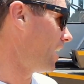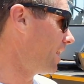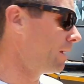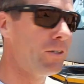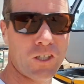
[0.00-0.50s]

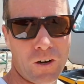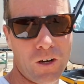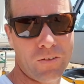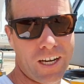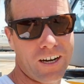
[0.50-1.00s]
Let me show
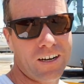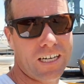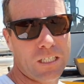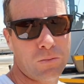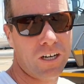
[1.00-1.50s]
you over here.
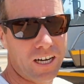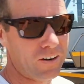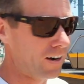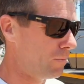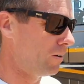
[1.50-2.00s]
It's pretty
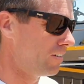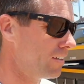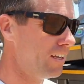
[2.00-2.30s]
incredible.